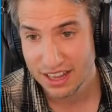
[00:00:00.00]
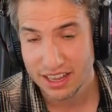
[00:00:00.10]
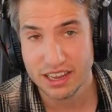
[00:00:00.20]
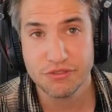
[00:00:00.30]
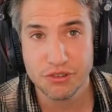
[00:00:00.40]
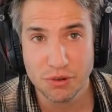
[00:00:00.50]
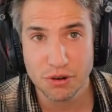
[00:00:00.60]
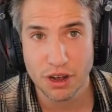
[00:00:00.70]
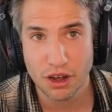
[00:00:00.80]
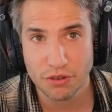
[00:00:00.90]
If
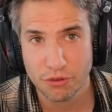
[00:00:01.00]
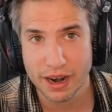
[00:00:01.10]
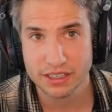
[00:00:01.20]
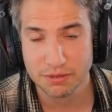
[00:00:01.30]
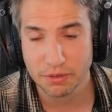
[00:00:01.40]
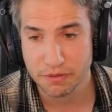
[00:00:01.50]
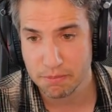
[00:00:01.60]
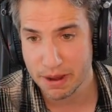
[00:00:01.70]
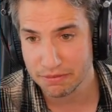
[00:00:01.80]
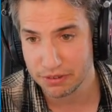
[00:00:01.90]
you have read some of the
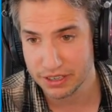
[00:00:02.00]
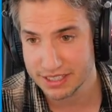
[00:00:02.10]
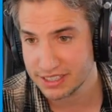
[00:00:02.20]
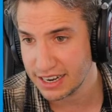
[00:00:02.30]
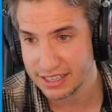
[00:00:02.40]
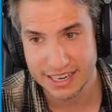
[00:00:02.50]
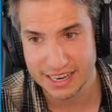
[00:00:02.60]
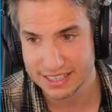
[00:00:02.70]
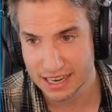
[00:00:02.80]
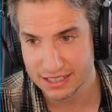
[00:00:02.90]
pamphlets, that the
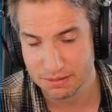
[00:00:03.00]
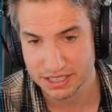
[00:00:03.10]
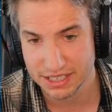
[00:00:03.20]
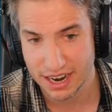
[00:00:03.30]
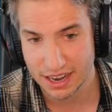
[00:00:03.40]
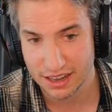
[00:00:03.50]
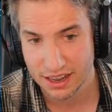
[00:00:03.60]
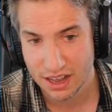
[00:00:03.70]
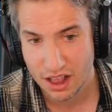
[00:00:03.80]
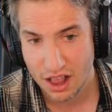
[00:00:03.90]
exact same style,
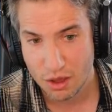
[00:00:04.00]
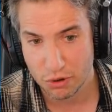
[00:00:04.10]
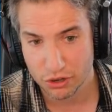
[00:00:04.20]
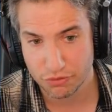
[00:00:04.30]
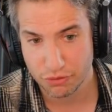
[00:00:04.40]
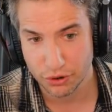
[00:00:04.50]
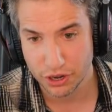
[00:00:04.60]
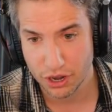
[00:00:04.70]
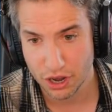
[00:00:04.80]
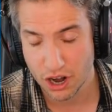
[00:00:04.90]
but for
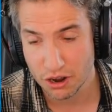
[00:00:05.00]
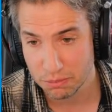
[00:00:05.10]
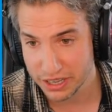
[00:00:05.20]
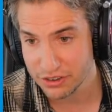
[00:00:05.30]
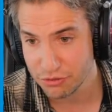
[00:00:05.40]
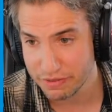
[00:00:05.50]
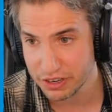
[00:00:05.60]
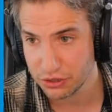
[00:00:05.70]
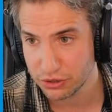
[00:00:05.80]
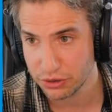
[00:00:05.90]
the complete
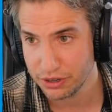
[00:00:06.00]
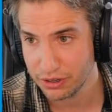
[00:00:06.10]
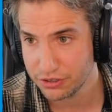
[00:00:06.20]
Revit tutorial.